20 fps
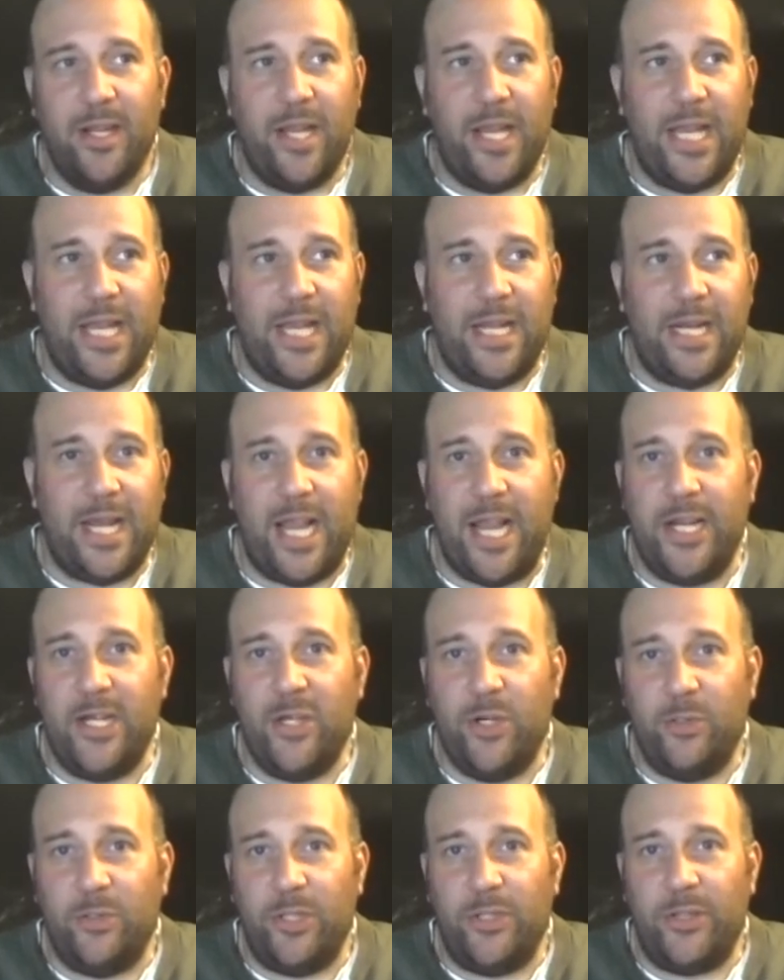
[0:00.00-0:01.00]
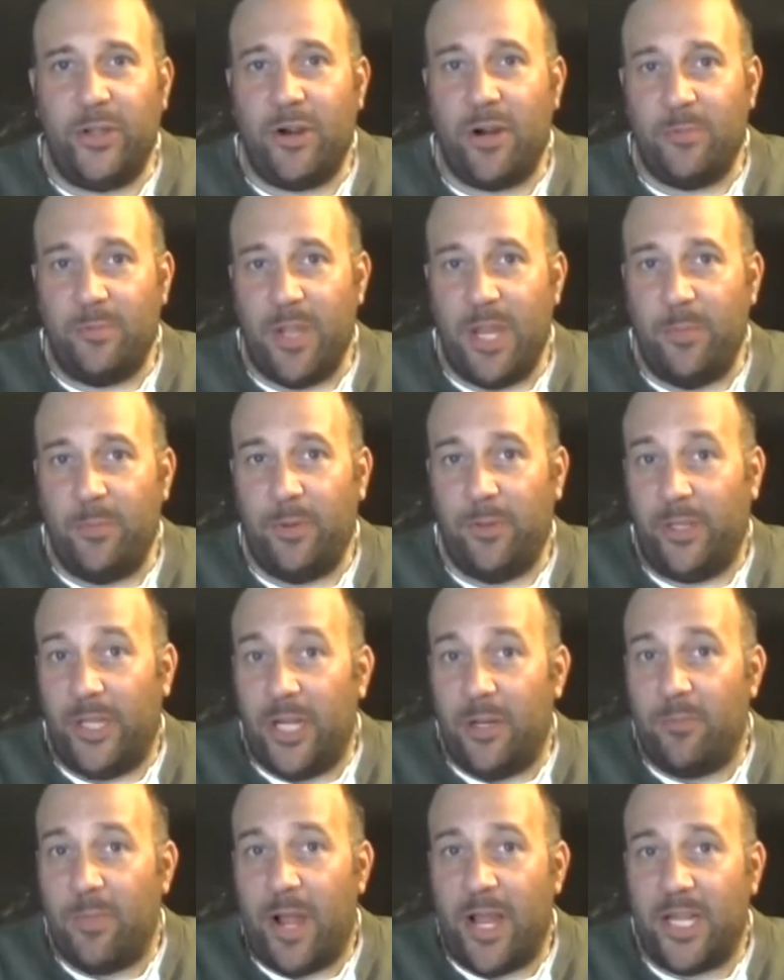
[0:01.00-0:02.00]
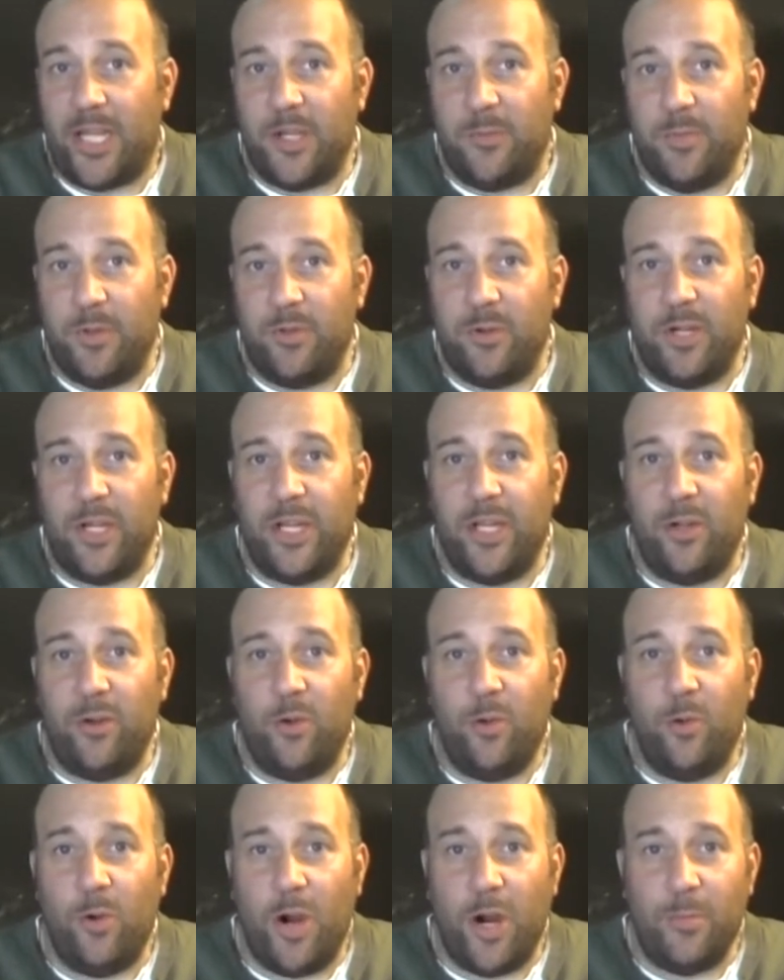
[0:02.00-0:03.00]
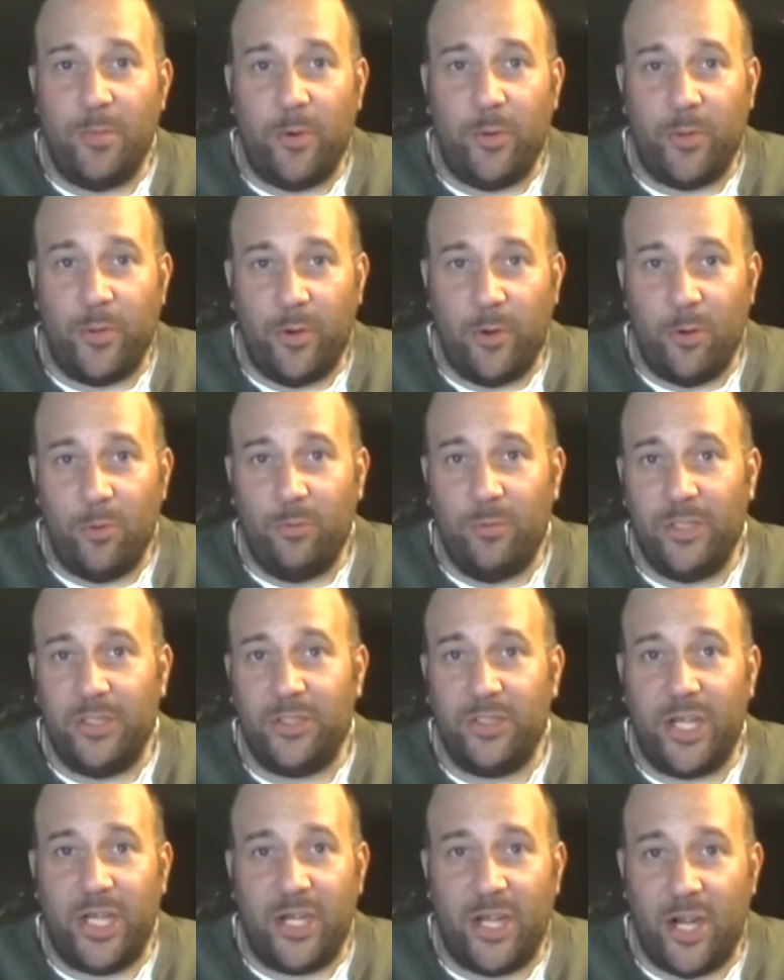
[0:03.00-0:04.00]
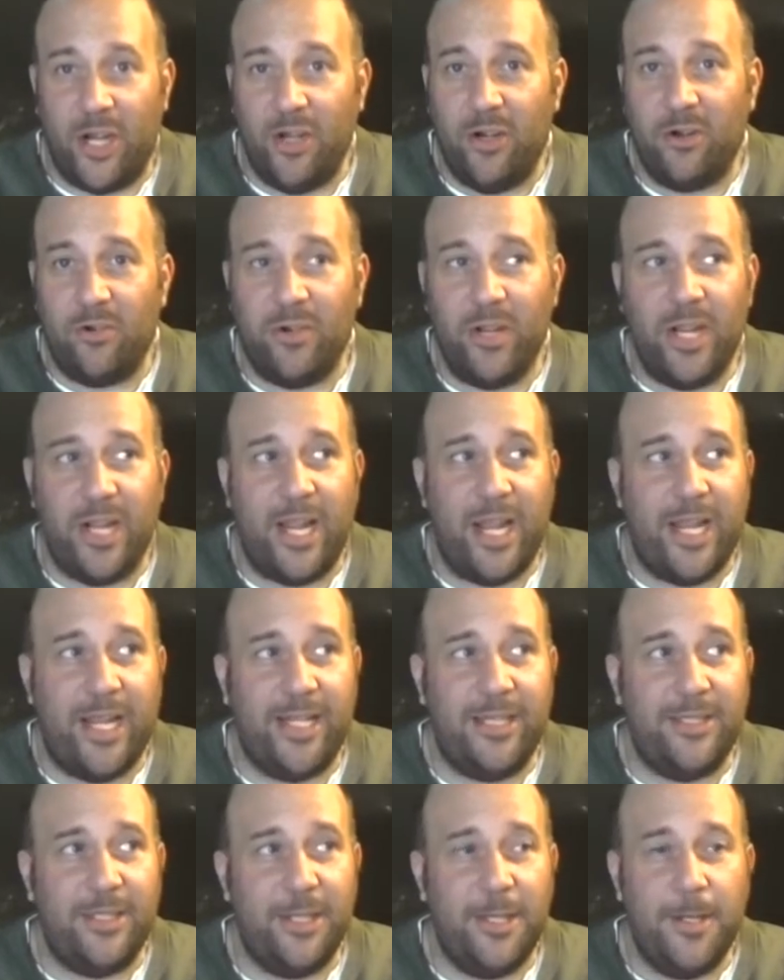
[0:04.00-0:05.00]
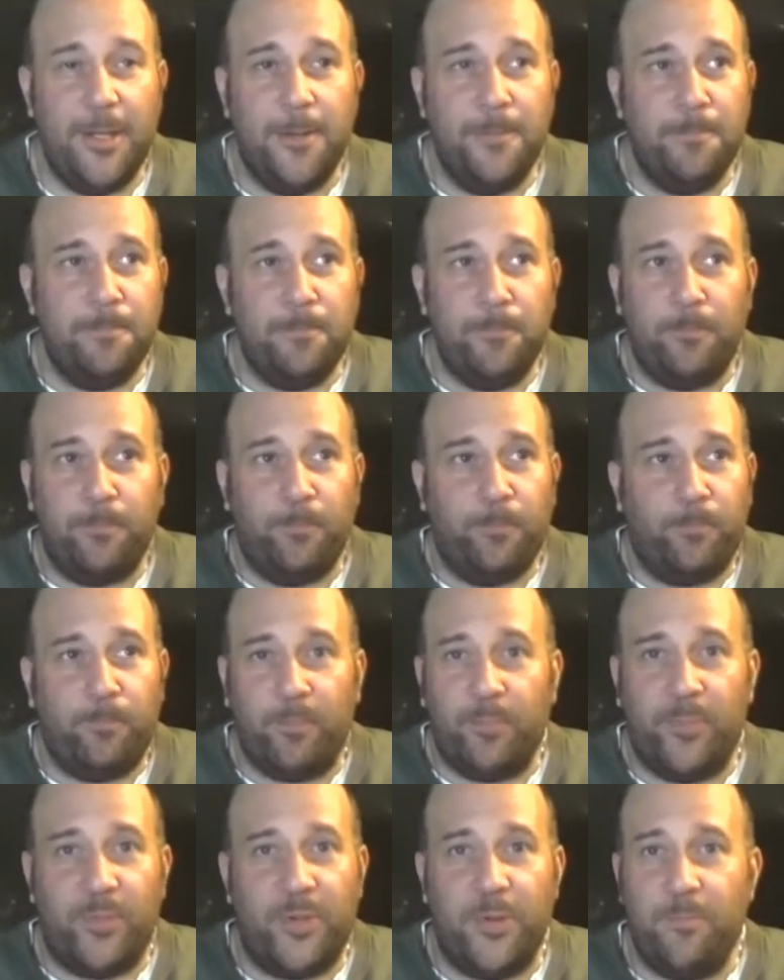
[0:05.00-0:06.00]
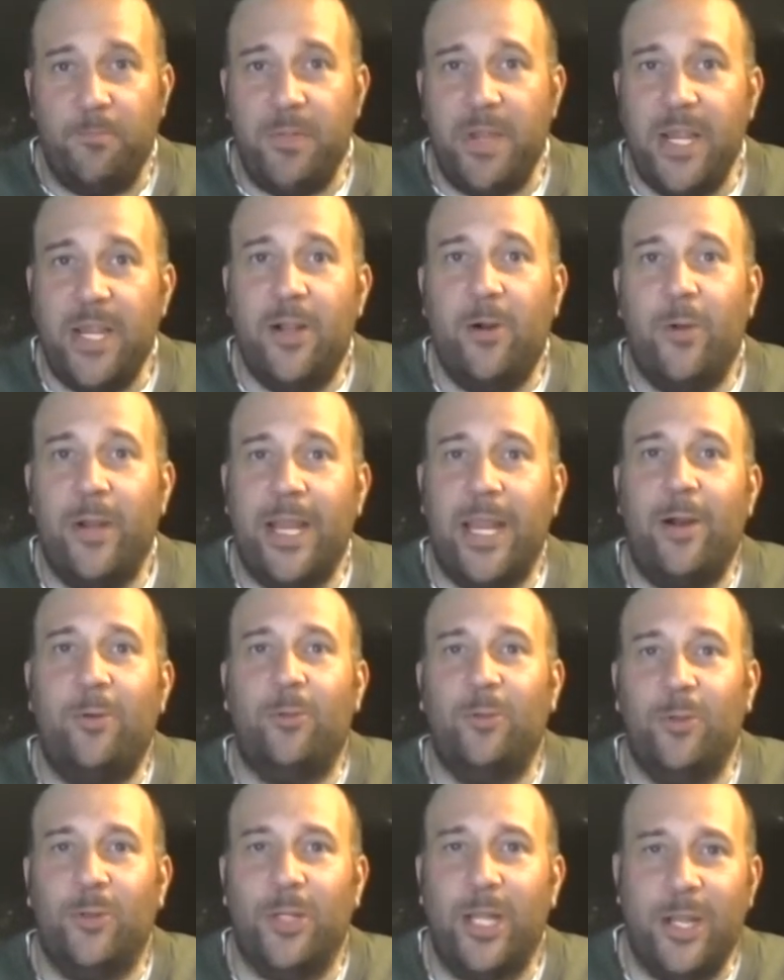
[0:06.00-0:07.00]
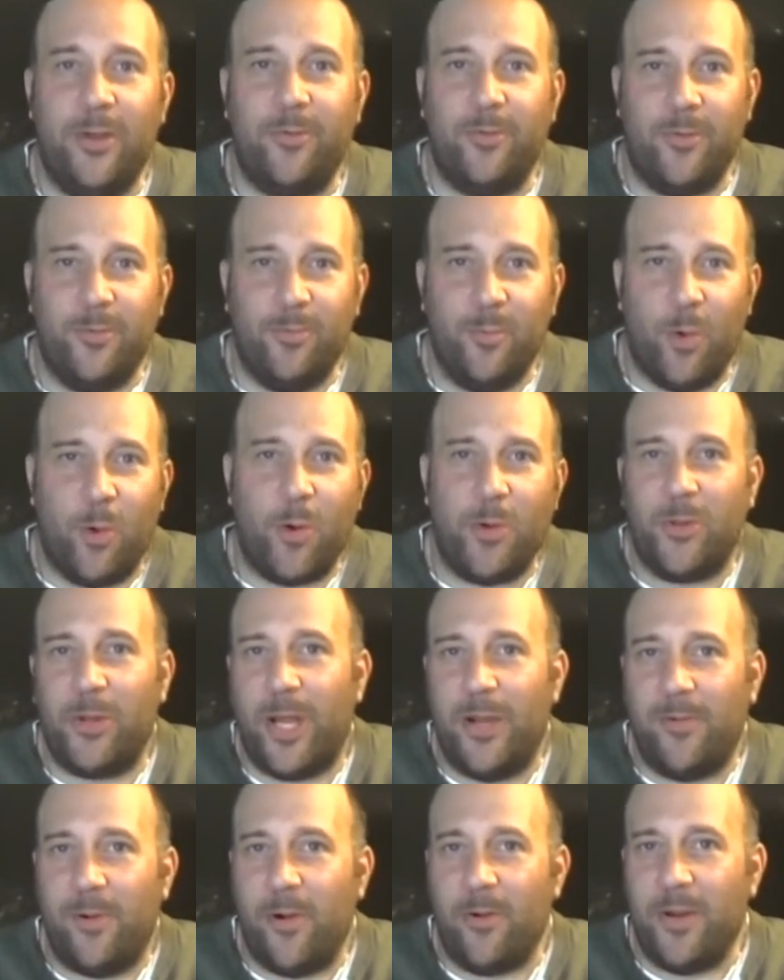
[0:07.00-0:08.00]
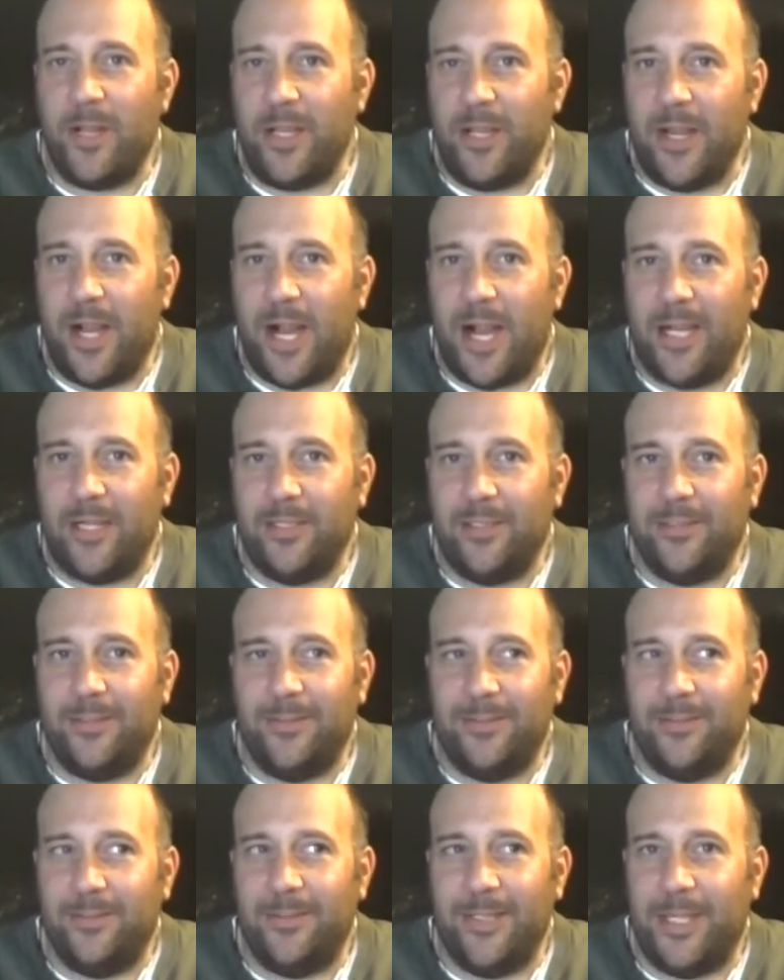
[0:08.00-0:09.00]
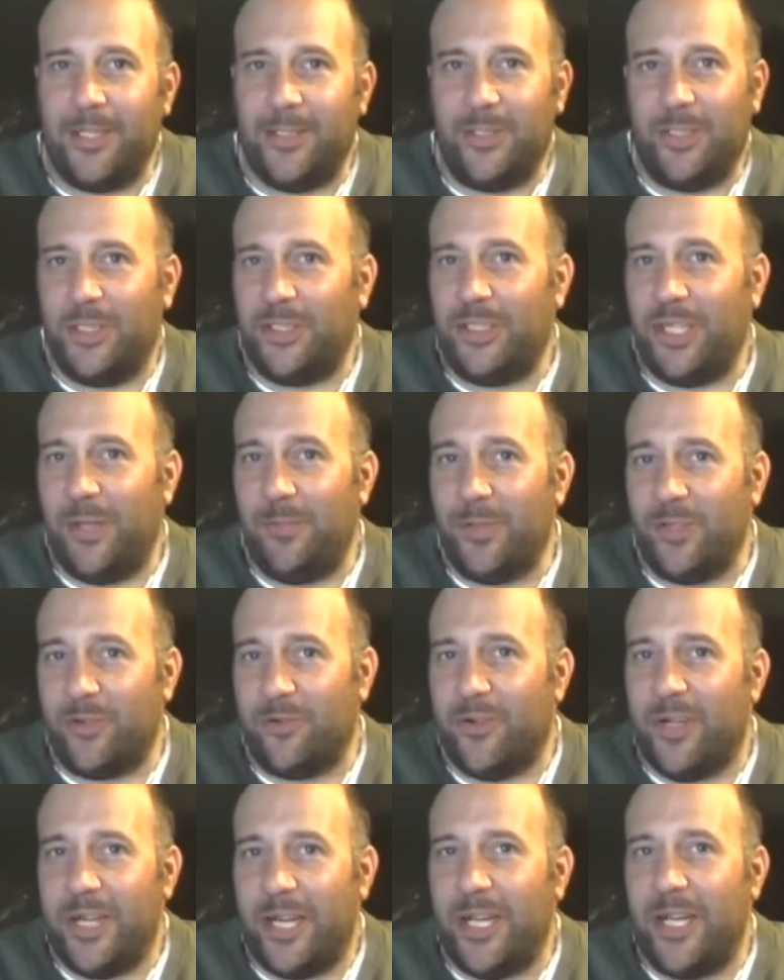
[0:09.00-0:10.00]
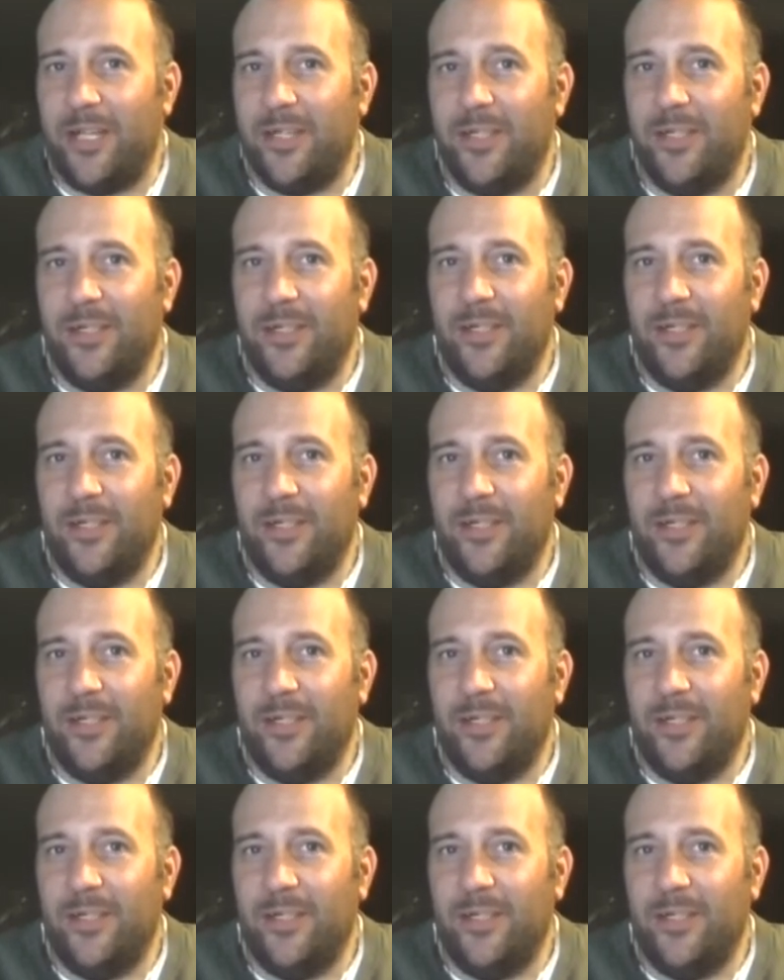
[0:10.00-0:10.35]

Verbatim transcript: and I know that there are people in my community who are both homeless and hungry, and to me, going out looking for more than I've already got, it just seems greedy.